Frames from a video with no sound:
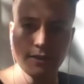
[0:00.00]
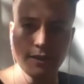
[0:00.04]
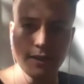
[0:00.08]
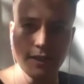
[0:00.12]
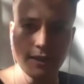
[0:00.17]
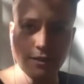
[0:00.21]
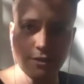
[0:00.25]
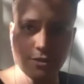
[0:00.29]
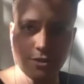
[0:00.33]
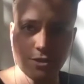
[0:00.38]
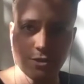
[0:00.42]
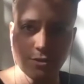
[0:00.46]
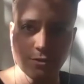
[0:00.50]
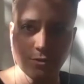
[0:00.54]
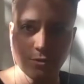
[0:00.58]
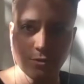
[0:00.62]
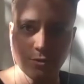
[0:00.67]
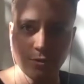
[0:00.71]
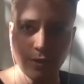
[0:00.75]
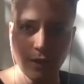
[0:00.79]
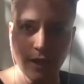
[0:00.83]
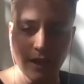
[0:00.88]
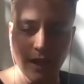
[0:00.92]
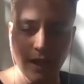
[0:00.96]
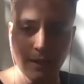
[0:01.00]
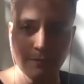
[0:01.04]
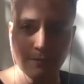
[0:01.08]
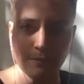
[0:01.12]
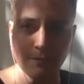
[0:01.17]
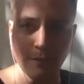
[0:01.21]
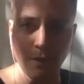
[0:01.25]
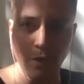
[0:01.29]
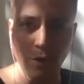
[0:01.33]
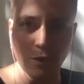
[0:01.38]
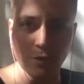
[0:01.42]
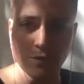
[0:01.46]
into, and I'm
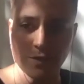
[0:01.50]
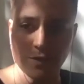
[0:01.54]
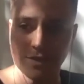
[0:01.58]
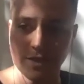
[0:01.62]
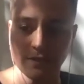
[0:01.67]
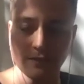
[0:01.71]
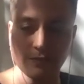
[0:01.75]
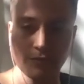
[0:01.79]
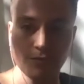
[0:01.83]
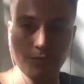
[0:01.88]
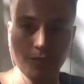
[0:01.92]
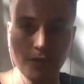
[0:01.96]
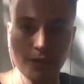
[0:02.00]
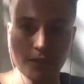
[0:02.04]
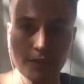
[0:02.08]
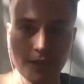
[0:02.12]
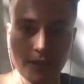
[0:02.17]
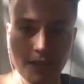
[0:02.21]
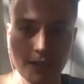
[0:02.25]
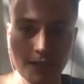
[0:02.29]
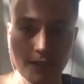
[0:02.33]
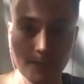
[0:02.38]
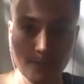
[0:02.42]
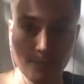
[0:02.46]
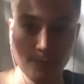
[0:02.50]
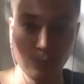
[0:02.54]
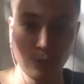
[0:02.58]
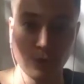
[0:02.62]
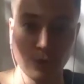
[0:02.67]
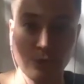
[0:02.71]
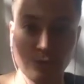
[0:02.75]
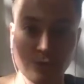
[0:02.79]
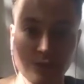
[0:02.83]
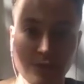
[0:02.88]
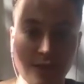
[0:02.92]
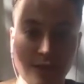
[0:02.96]
all of a sudden feeling the
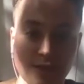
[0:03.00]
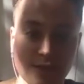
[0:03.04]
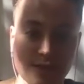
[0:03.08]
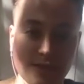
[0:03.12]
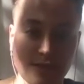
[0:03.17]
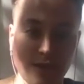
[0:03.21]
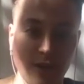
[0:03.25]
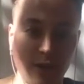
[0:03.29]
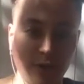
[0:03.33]
brittleness